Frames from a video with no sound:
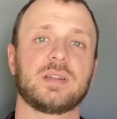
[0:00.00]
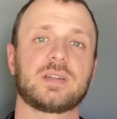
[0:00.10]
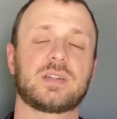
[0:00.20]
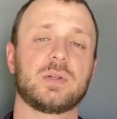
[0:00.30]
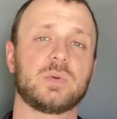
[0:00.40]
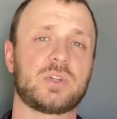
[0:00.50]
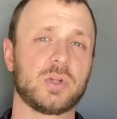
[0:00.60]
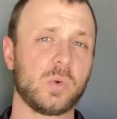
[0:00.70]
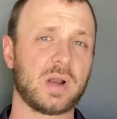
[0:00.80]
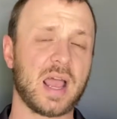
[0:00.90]
to
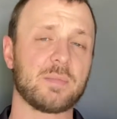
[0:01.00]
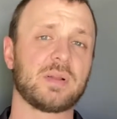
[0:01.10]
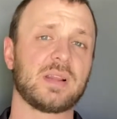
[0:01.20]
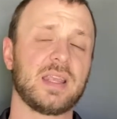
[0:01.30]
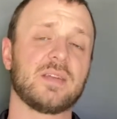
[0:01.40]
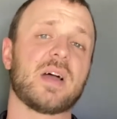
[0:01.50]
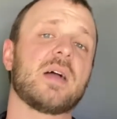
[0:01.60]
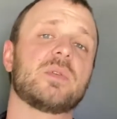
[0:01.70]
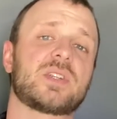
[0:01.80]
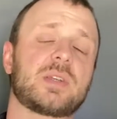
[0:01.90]
do what I believe I
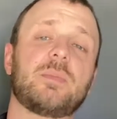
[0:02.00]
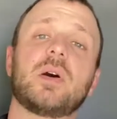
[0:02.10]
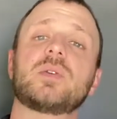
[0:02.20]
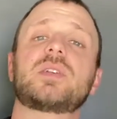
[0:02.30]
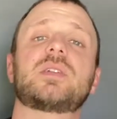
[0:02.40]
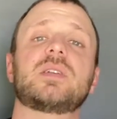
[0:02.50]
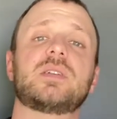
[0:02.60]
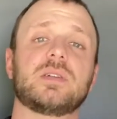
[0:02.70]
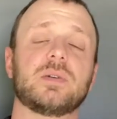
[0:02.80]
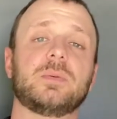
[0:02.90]
was supposed to
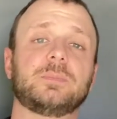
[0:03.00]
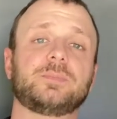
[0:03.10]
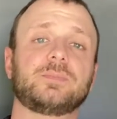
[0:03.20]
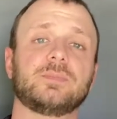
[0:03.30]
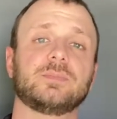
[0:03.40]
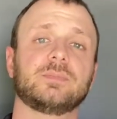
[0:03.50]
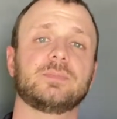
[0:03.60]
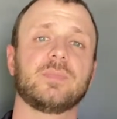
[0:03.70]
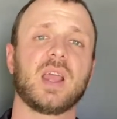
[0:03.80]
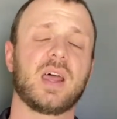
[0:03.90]
do.
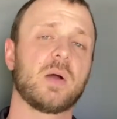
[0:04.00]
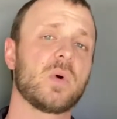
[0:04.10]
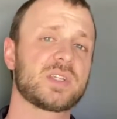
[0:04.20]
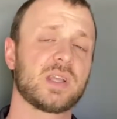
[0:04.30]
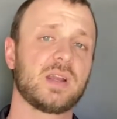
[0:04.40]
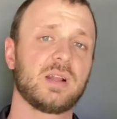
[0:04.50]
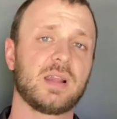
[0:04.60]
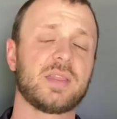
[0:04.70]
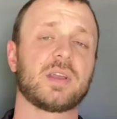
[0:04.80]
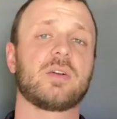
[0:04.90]
And I wasn't going to
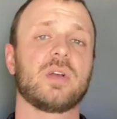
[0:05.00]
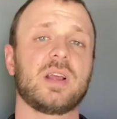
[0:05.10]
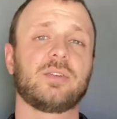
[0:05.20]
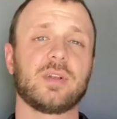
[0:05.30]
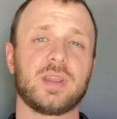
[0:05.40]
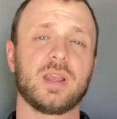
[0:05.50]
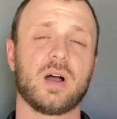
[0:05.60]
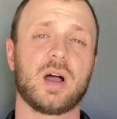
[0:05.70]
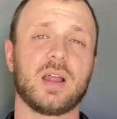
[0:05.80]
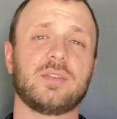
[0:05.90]
let the critics or the
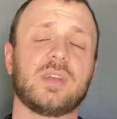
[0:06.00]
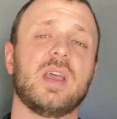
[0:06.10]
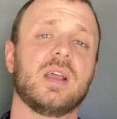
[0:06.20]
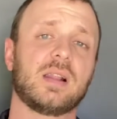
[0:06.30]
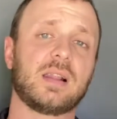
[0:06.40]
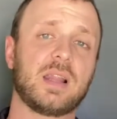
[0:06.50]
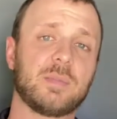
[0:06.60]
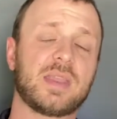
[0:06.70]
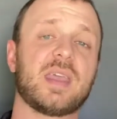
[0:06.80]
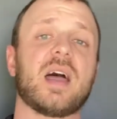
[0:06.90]
odds
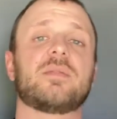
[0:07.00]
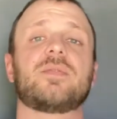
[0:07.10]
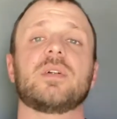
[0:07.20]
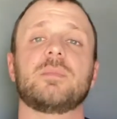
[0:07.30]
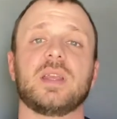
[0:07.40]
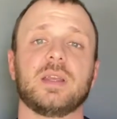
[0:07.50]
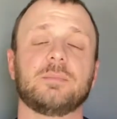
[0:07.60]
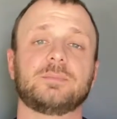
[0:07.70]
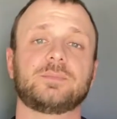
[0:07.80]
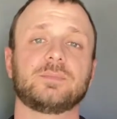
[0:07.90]
limit that for me.
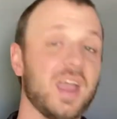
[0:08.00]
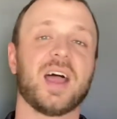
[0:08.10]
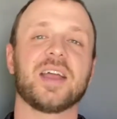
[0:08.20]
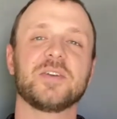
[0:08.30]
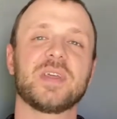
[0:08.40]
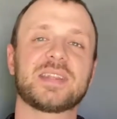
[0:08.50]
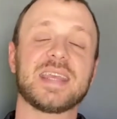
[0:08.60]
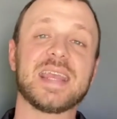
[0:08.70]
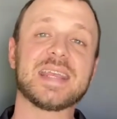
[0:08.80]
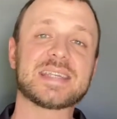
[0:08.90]
I knew that
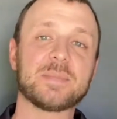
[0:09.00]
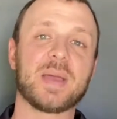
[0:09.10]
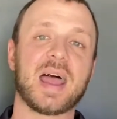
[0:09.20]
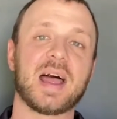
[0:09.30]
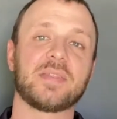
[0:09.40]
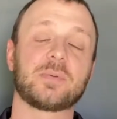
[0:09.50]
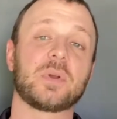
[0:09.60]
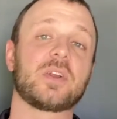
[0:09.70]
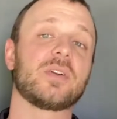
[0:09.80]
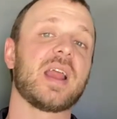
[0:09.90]
the easy path
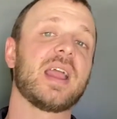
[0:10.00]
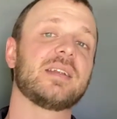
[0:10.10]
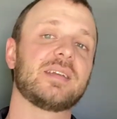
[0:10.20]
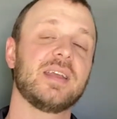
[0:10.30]
would create